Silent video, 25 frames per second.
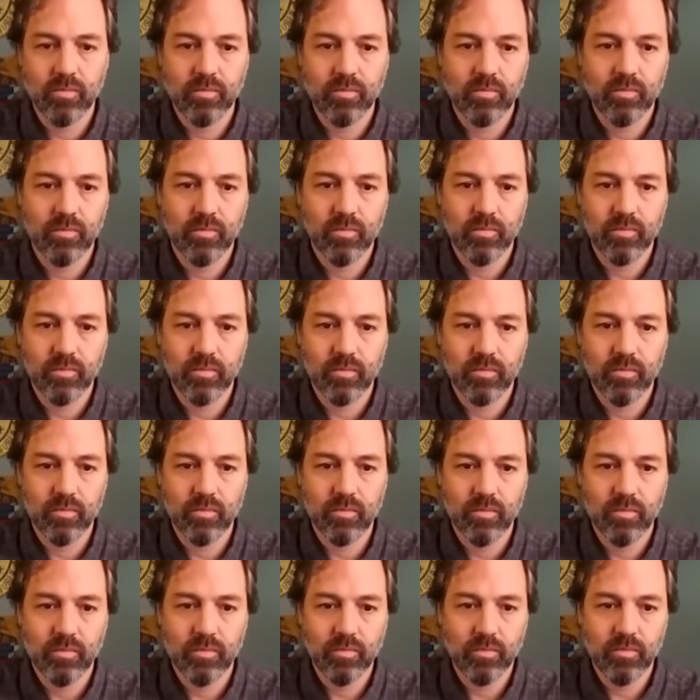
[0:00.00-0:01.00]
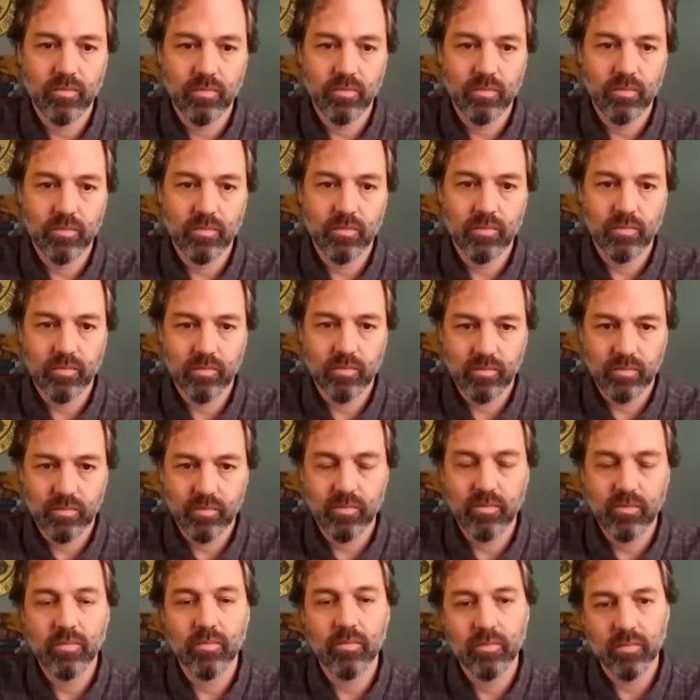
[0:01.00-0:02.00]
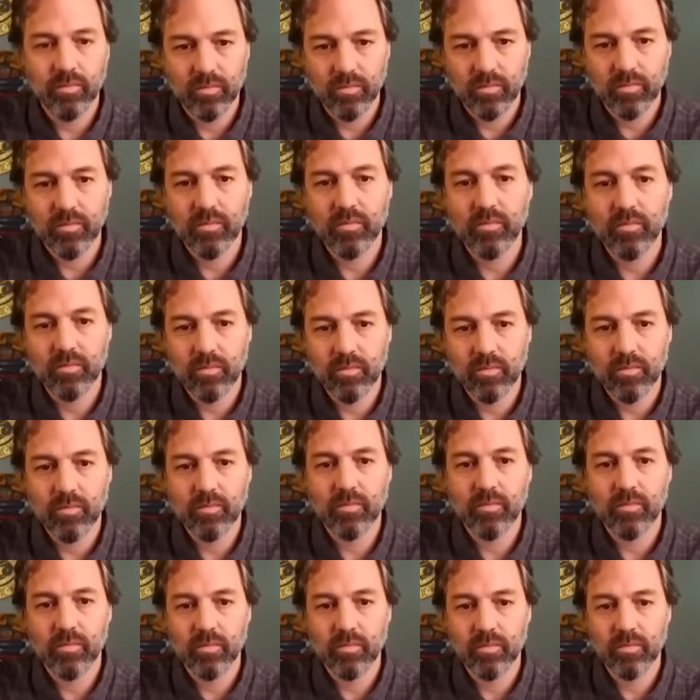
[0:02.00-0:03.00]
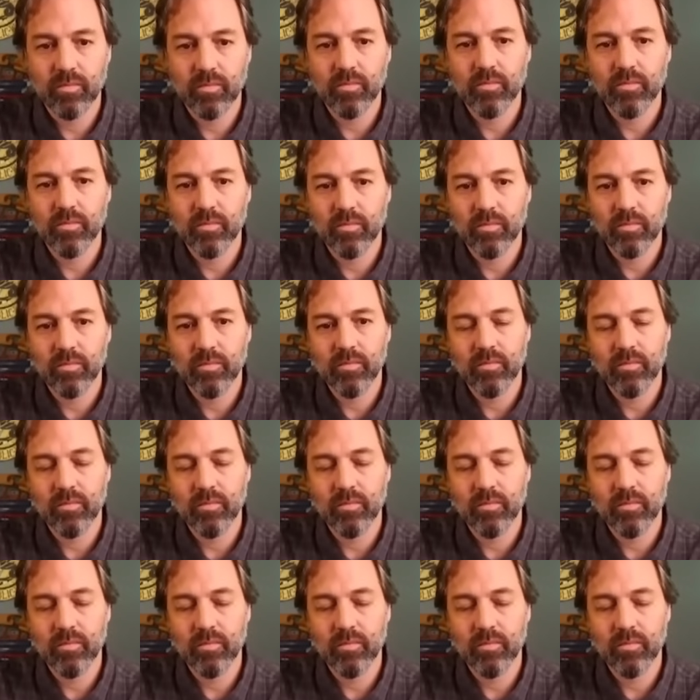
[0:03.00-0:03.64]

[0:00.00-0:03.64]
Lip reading: This person isn't speaking.